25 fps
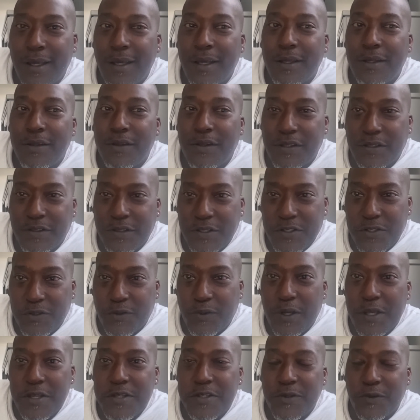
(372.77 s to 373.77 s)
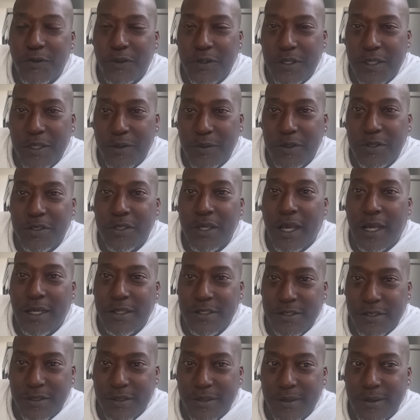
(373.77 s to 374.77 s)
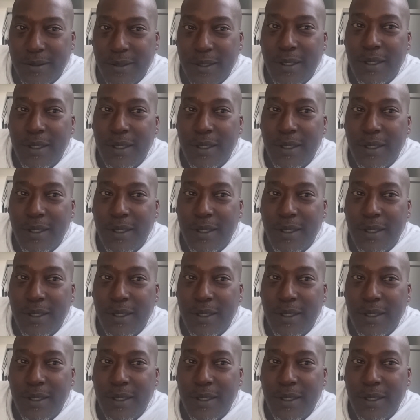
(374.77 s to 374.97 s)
the situation with him and Tasha,